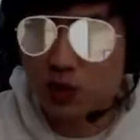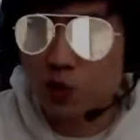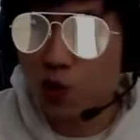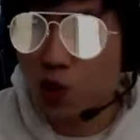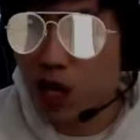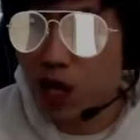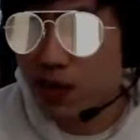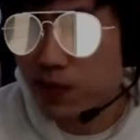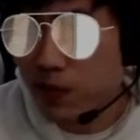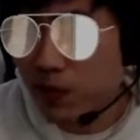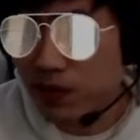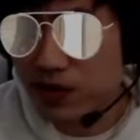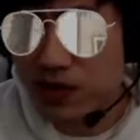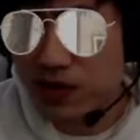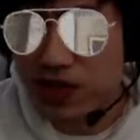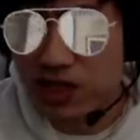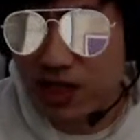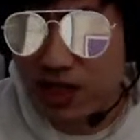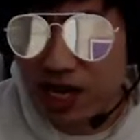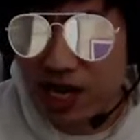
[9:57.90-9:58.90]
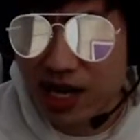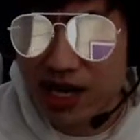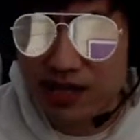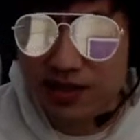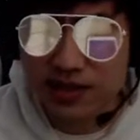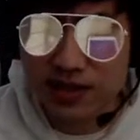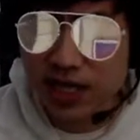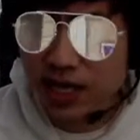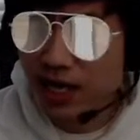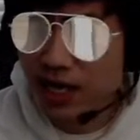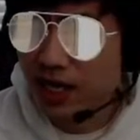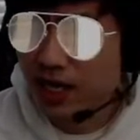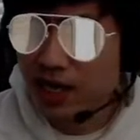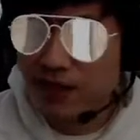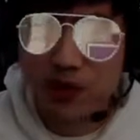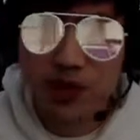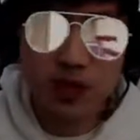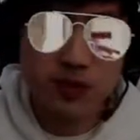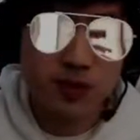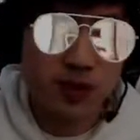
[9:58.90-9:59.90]
one person dies, it
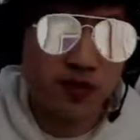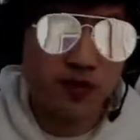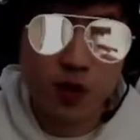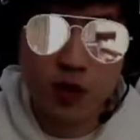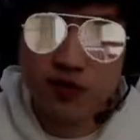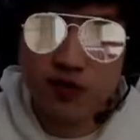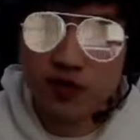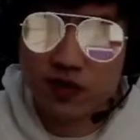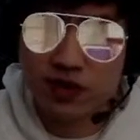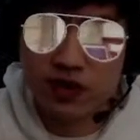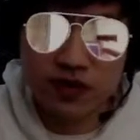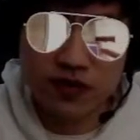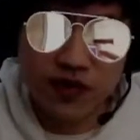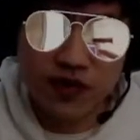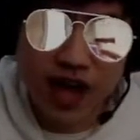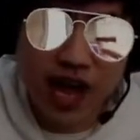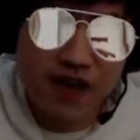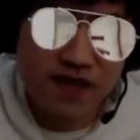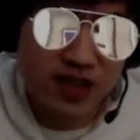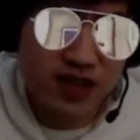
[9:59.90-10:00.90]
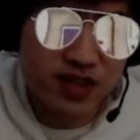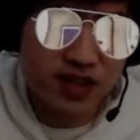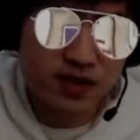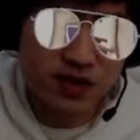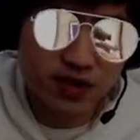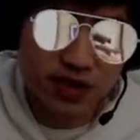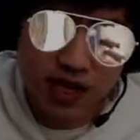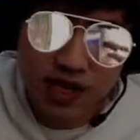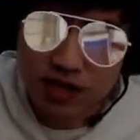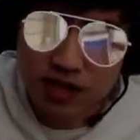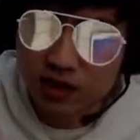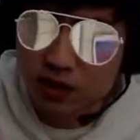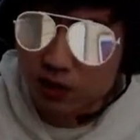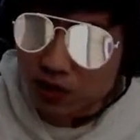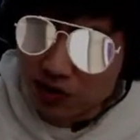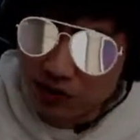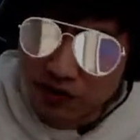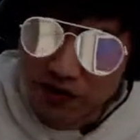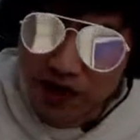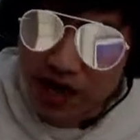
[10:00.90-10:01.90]
becomes a 4 versus 5, and you just kind of
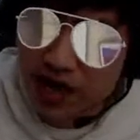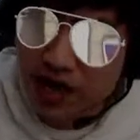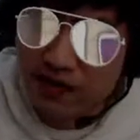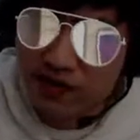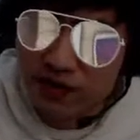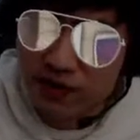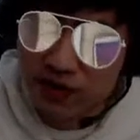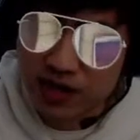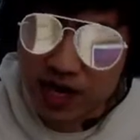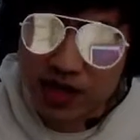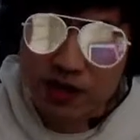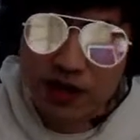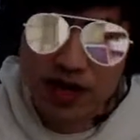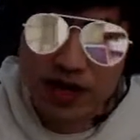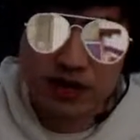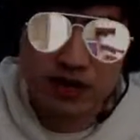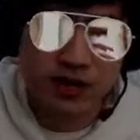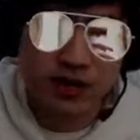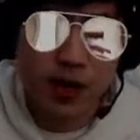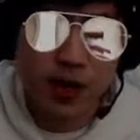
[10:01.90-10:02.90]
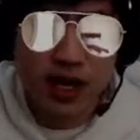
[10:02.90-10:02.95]
lose the fight after that, right? So,